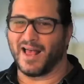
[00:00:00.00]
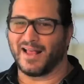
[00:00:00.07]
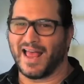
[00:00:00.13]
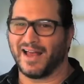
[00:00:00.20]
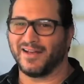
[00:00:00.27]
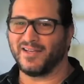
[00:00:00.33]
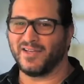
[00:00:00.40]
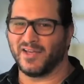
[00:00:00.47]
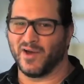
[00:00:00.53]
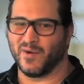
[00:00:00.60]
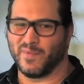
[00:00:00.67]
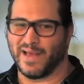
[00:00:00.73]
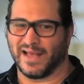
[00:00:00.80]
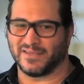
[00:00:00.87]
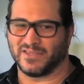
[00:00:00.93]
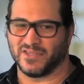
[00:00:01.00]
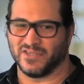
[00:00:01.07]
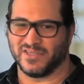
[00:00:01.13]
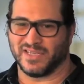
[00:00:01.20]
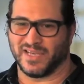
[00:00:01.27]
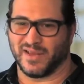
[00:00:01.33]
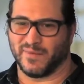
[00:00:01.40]
How do you go about
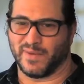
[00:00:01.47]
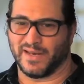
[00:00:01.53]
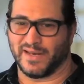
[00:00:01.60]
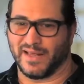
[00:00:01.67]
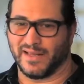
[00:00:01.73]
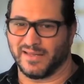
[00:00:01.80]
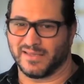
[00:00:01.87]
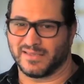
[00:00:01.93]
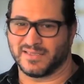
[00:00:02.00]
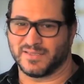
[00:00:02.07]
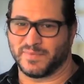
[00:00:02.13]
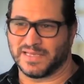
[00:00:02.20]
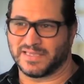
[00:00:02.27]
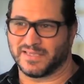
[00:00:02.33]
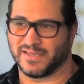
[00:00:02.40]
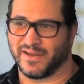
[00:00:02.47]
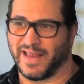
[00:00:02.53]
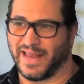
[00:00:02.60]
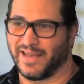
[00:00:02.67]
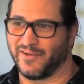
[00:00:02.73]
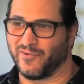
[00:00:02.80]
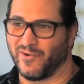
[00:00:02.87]
choosing? Elliot Spitzer,
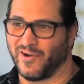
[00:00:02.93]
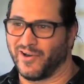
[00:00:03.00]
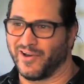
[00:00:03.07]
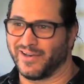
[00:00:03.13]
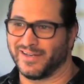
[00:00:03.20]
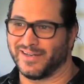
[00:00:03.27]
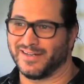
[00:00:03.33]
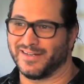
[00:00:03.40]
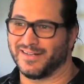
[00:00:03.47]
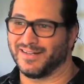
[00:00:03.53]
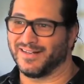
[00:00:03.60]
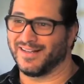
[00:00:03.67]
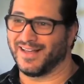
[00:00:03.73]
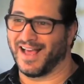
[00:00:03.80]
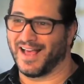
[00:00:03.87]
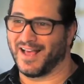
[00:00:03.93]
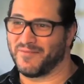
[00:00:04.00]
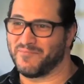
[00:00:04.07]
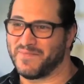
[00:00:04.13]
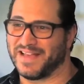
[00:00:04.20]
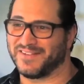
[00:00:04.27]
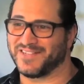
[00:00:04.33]
Enron,
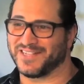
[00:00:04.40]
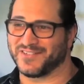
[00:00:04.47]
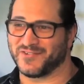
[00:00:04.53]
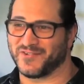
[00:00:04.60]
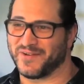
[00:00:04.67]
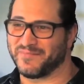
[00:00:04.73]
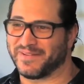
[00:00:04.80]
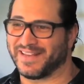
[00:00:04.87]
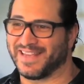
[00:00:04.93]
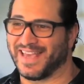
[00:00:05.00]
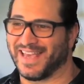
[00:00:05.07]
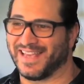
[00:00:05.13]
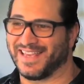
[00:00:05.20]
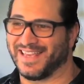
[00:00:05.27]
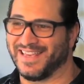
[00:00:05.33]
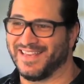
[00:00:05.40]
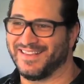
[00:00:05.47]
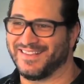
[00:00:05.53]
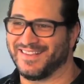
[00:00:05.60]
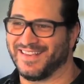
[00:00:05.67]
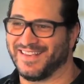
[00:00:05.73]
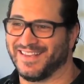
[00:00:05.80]
Magic Trip, and Ken
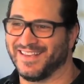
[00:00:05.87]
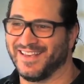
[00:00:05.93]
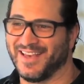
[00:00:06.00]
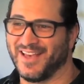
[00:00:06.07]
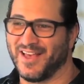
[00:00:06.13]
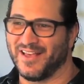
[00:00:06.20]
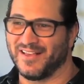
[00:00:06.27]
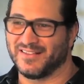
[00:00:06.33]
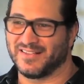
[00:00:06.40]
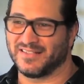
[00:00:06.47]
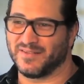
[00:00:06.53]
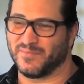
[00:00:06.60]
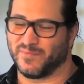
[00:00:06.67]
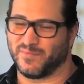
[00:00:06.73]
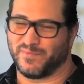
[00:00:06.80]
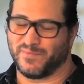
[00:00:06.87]
Kesey, such a